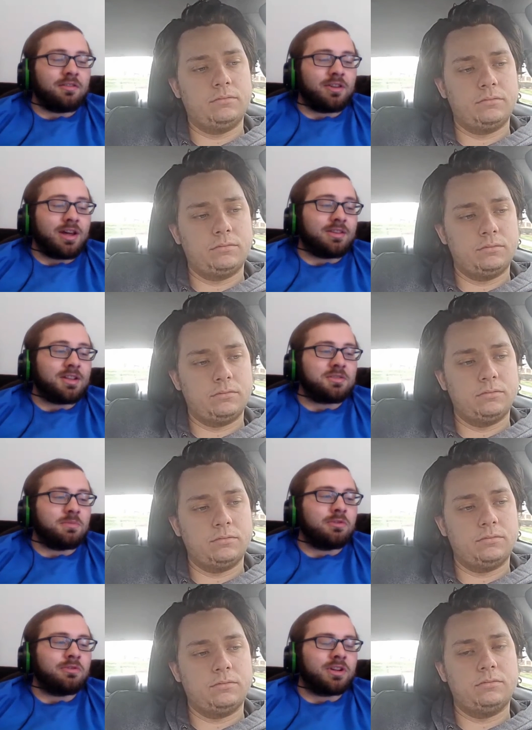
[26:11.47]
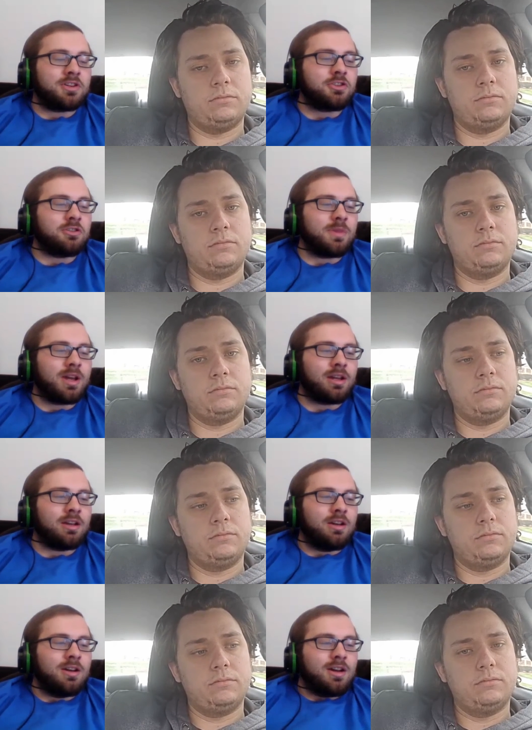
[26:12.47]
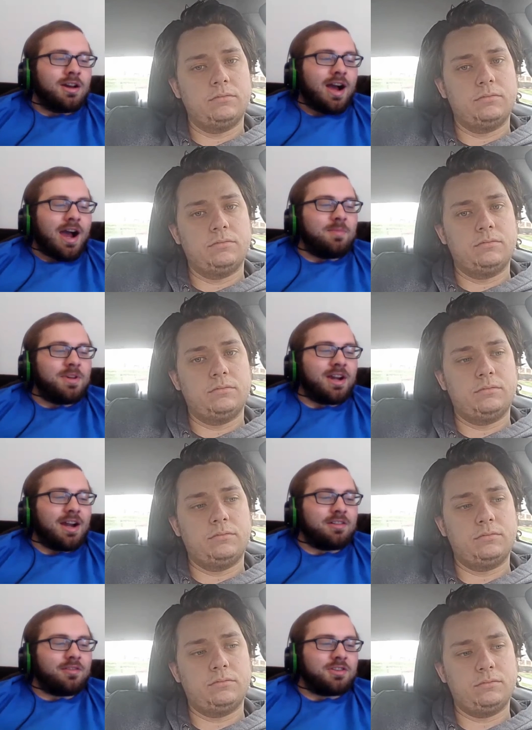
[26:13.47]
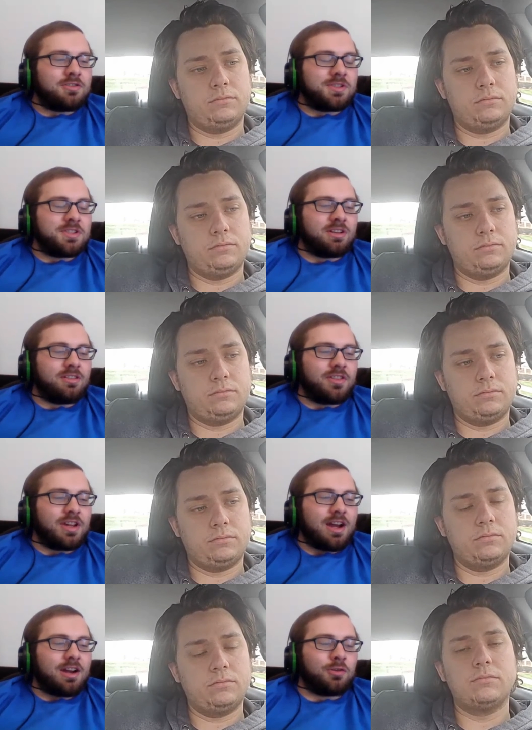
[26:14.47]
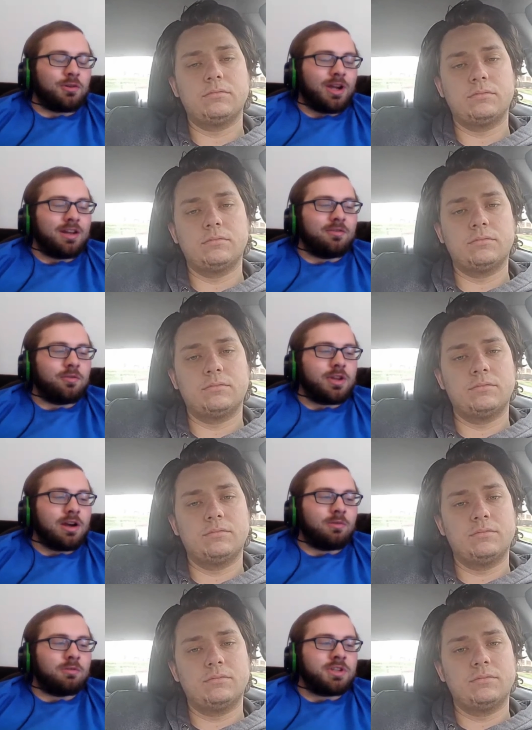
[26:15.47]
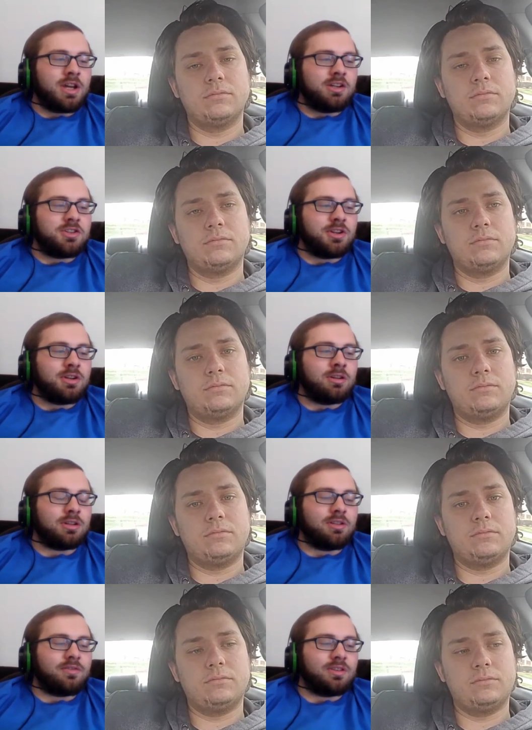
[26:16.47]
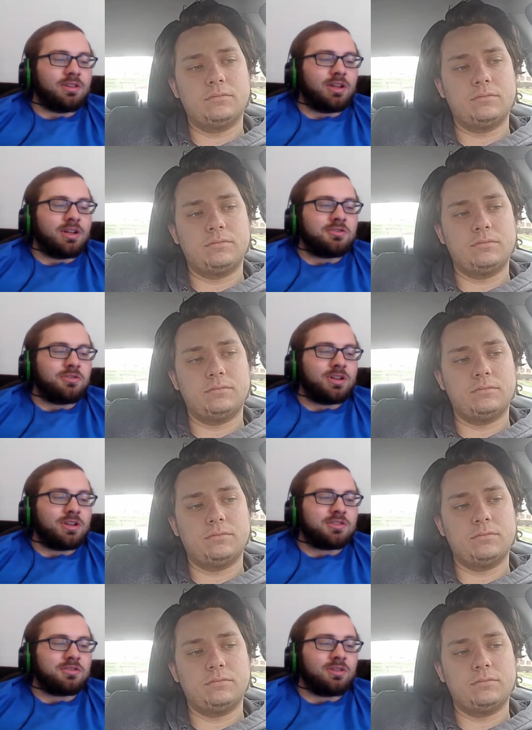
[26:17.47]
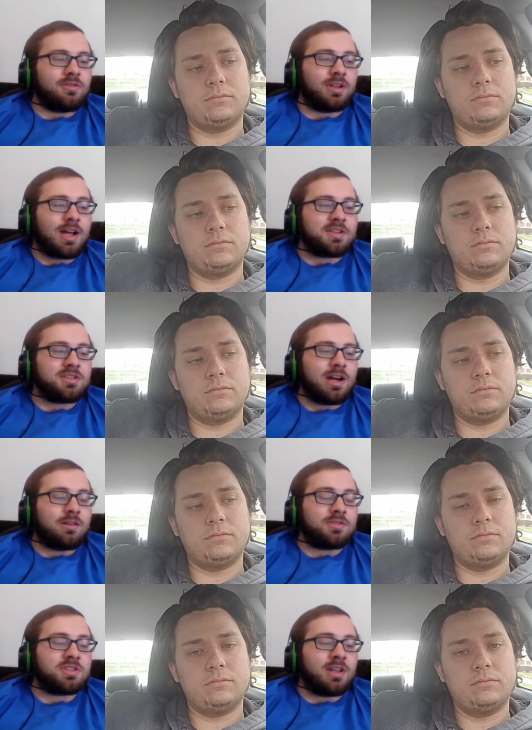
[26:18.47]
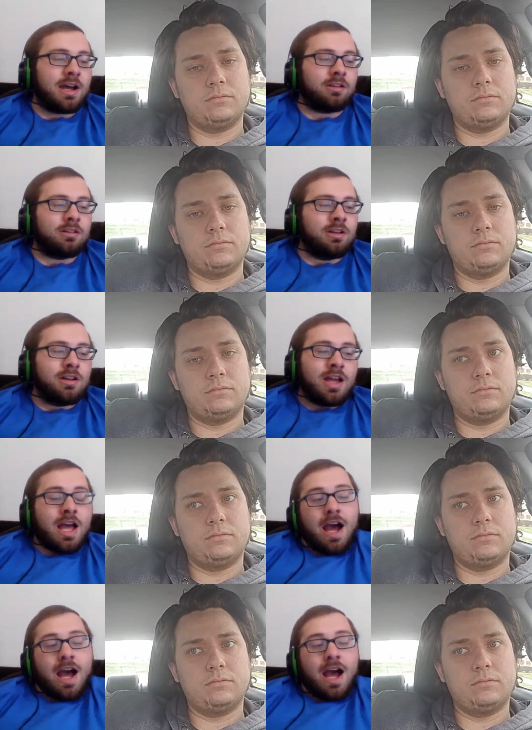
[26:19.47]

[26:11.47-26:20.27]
Speaker 1: level, that that's a move they should make. I'd be kind of interested if they got creative with that rotation, given the injury history of Glasnow and Snell.